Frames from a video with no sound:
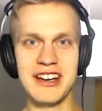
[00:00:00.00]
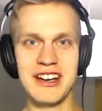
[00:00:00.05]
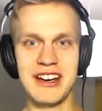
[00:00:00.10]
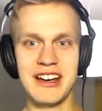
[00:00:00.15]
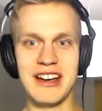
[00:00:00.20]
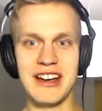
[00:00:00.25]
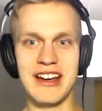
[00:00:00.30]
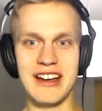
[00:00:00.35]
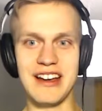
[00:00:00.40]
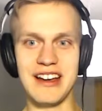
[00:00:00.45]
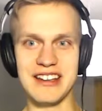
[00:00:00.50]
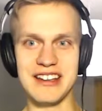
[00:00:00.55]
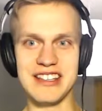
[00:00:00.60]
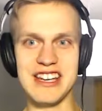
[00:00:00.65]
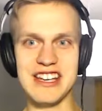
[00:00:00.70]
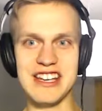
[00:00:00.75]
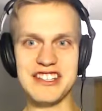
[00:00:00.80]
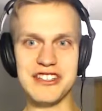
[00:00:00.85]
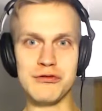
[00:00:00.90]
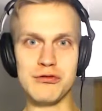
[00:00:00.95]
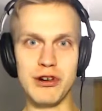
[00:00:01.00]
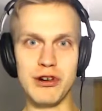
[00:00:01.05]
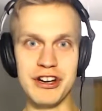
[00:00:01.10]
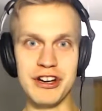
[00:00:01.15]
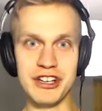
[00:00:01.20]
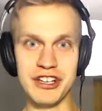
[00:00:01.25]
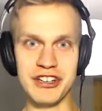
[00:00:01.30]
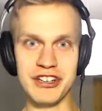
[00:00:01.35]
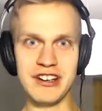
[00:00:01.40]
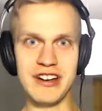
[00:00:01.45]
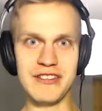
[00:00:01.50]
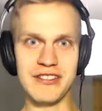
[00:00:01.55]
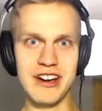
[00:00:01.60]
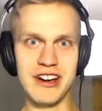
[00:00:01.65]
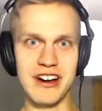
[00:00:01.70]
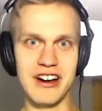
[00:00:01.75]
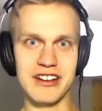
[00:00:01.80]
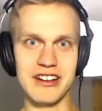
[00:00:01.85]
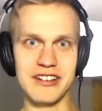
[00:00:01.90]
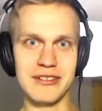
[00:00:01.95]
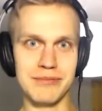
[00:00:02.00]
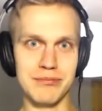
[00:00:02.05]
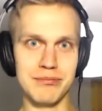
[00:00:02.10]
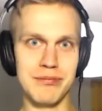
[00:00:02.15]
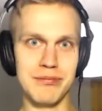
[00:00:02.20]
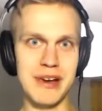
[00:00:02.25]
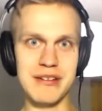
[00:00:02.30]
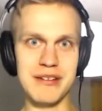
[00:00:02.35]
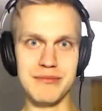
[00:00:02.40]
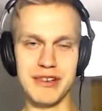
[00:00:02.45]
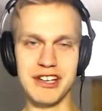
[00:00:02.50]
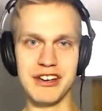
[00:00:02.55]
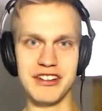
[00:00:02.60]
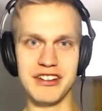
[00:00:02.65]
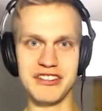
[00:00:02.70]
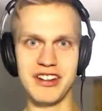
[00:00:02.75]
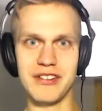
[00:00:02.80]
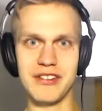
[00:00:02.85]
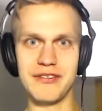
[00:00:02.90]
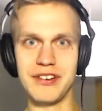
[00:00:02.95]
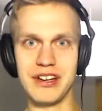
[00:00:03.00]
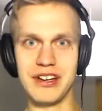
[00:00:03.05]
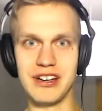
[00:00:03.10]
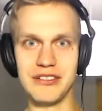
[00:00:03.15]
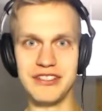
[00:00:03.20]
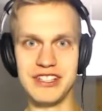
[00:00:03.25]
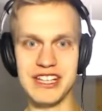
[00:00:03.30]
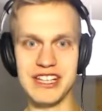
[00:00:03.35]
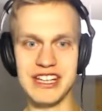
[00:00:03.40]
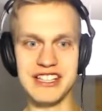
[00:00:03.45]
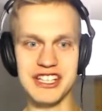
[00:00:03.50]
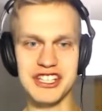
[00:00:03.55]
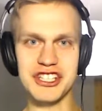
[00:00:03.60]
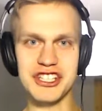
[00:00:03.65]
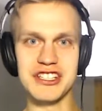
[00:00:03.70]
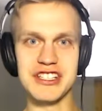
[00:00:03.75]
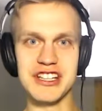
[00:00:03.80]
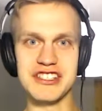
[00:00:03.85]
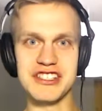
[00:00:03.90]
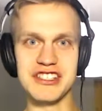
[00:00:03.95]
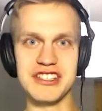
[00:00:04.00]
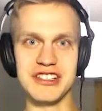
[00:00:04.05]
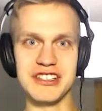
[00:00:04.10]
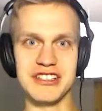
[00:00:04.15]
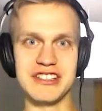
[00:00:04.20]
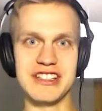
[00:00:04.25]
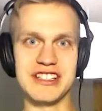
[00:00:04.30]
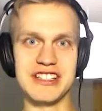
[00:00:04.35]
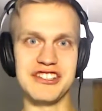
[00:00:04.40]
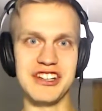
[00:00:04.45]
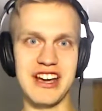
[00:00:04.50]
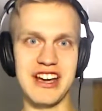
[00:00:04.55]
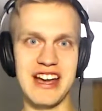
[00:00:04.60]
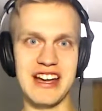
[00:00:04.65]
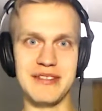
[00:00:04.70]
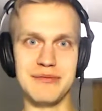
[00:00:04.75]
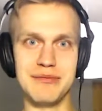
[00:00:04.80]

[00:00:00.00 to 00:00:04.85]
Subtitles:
get to where you could have gone because of the addiction that you had.